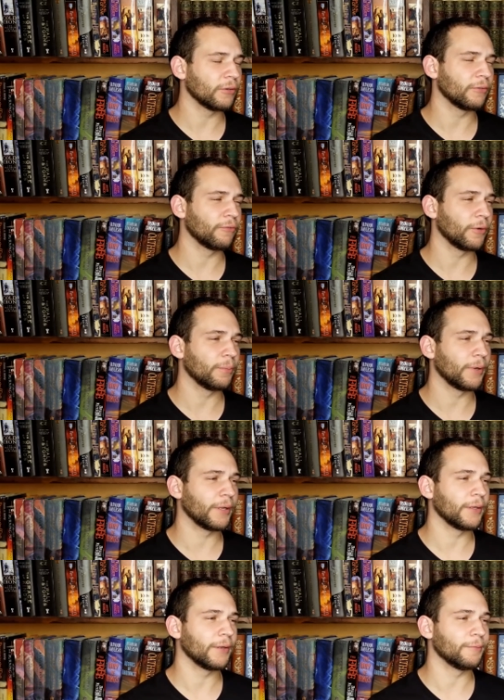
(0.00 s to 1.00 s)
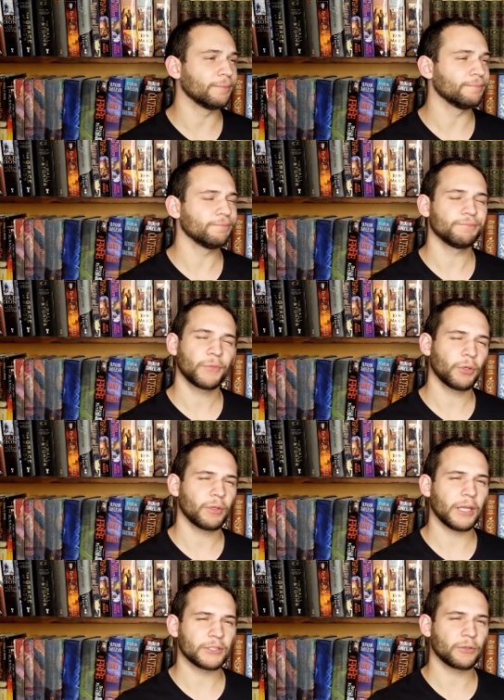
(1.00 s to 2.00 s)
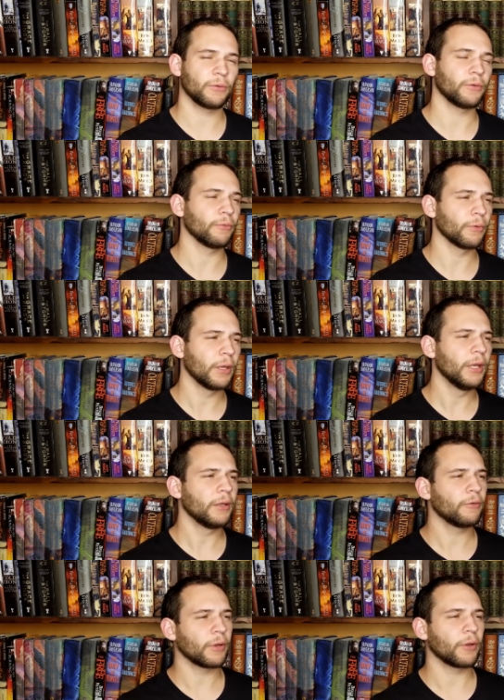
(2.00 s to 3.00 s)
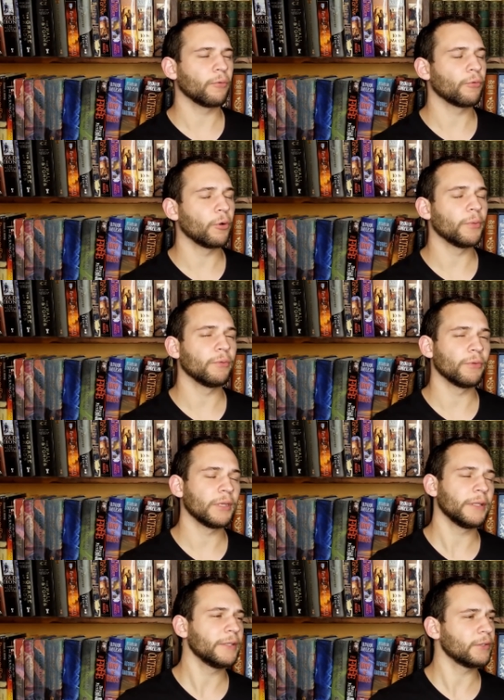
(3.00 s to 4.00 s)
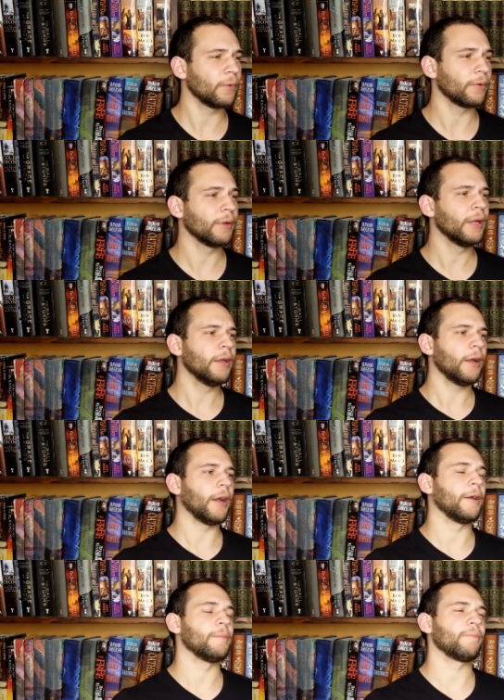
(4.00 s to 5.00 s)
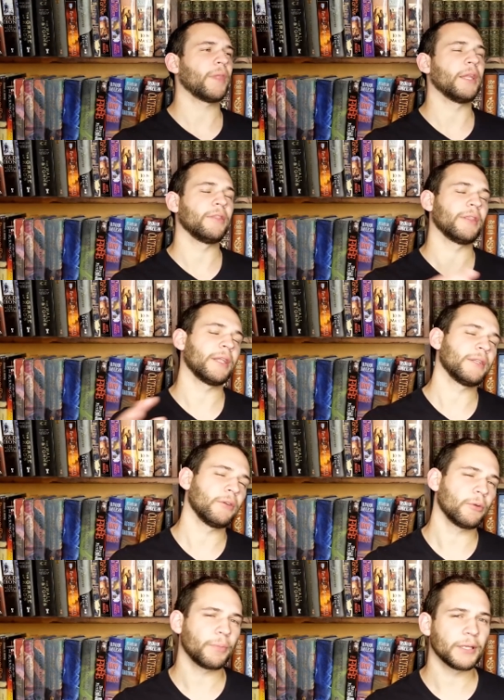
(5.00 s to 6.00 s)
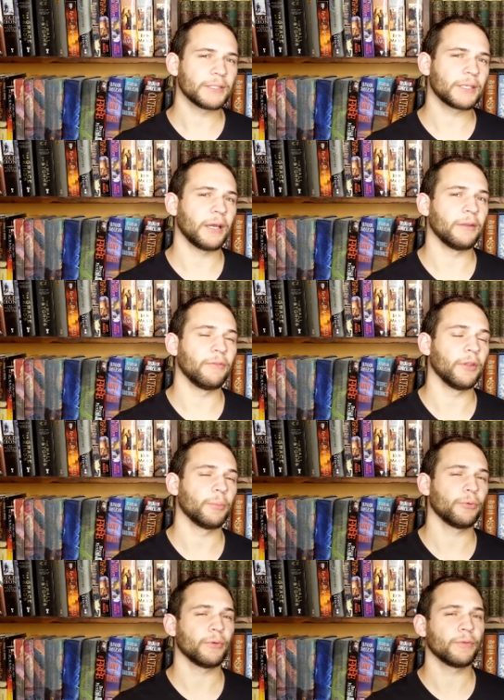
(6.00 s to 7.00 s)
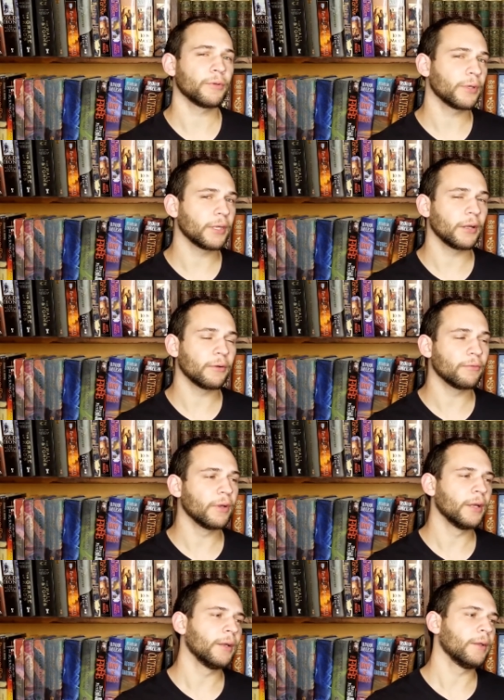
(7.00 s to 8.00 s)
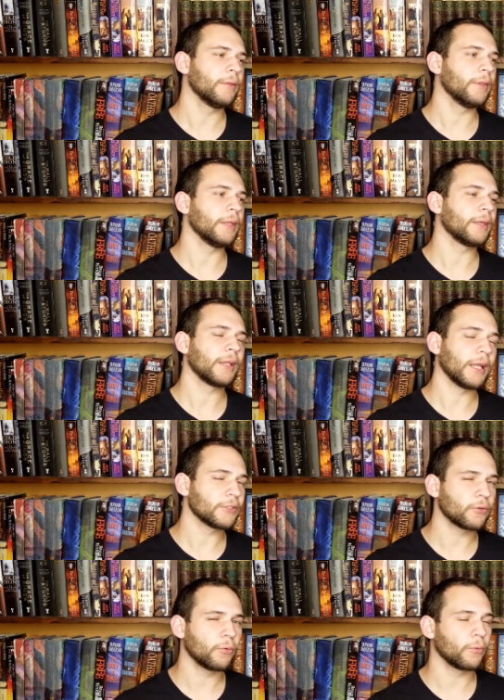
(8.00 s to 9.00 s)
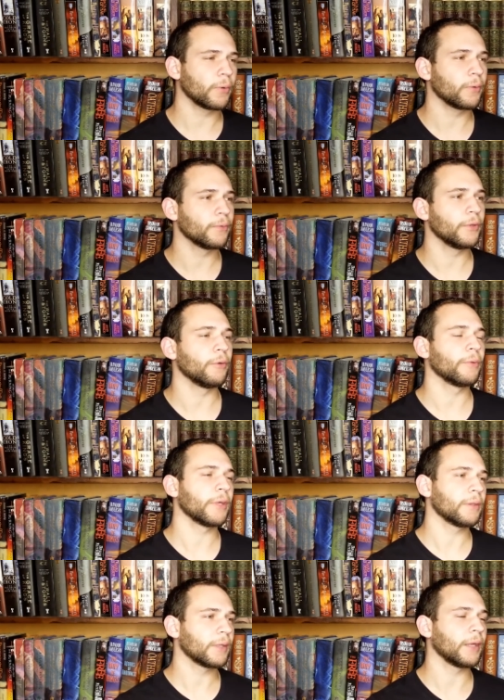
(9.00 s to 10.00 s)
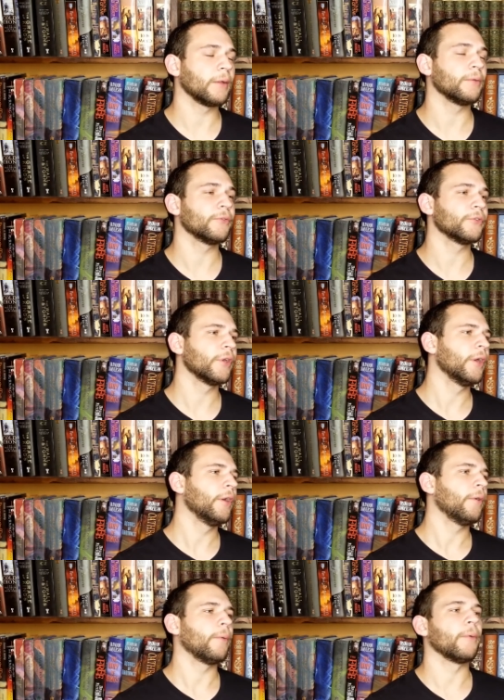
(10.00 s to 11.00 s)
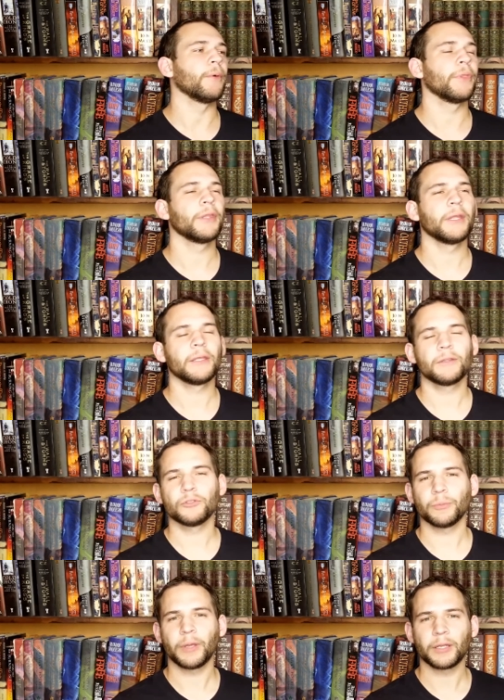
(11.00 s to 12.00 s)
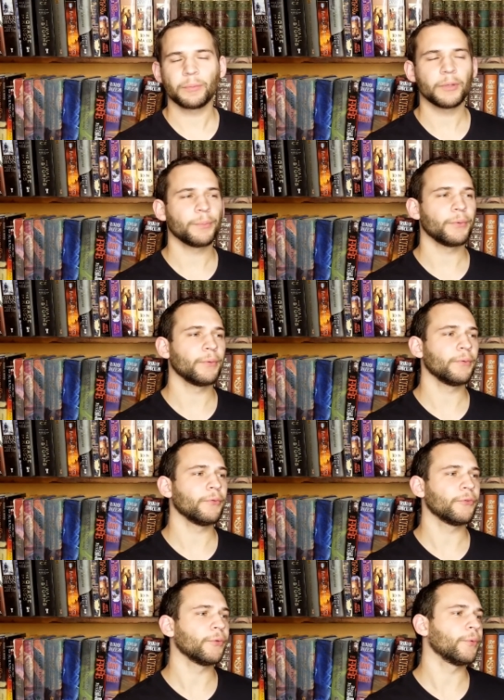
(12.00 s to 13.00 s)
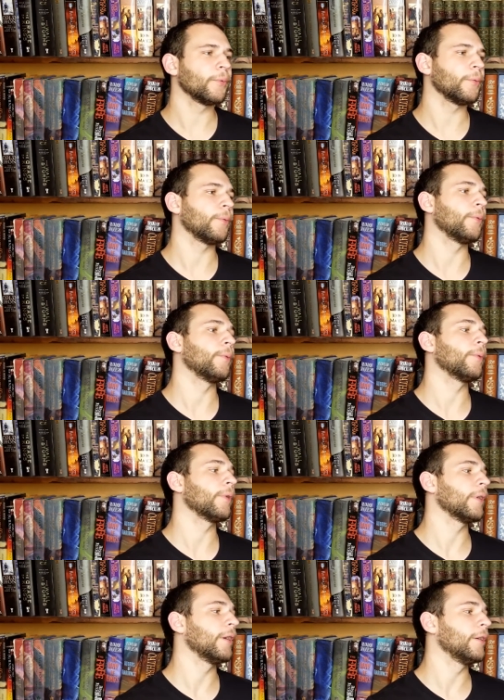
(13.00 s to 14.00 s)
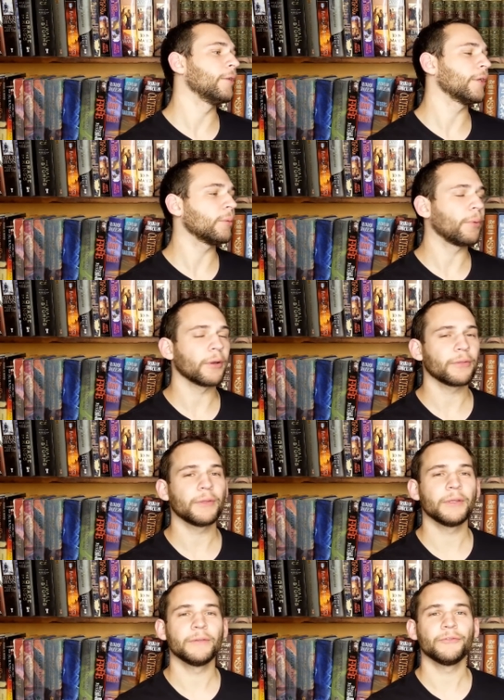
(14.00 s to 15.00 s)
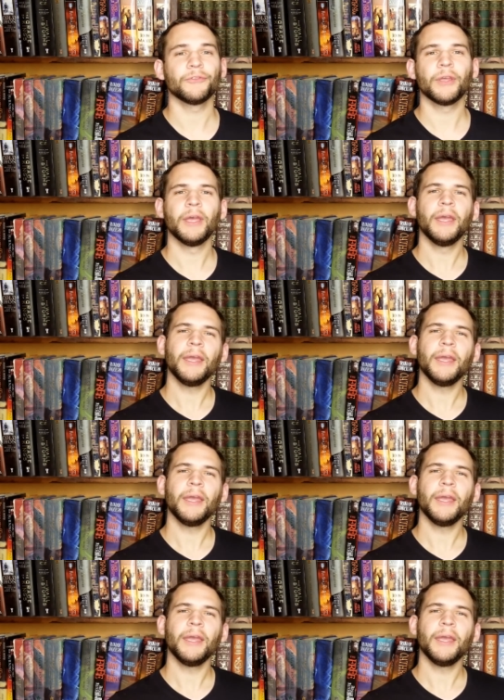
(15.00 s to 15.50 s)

year from my um, classical Greco-Roman reads or um, anything that took place kind of on the periphery of the classical world, you know, like the Celts or the, like the Germanic peoples or uh, like the Parthians,